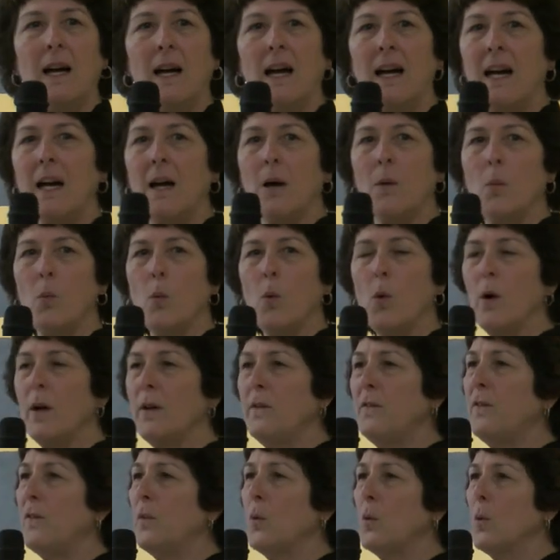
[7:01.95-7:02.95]
uh,
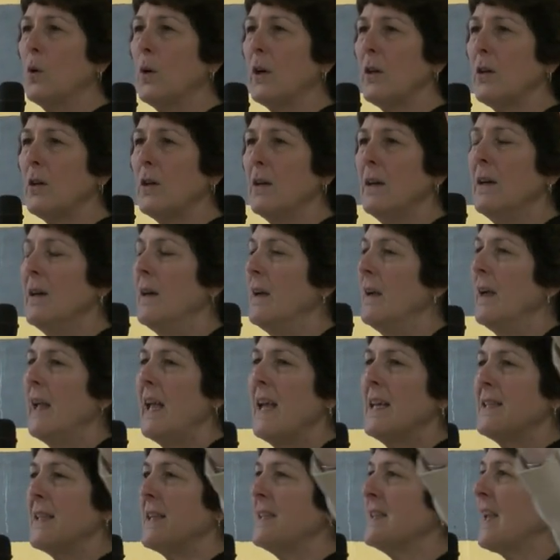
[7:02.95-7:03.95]
Ward 4.
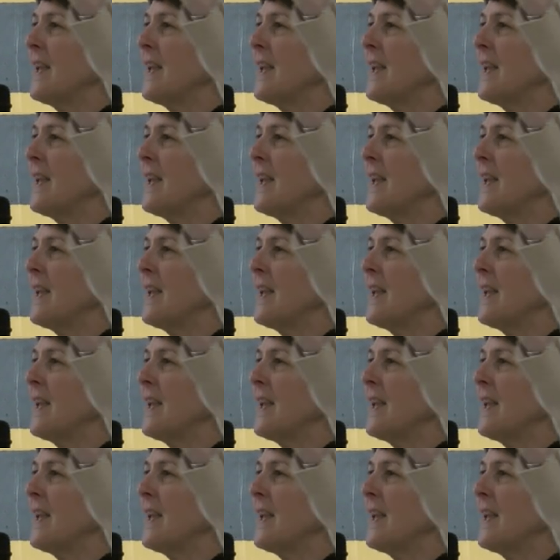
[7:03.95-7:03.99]
As I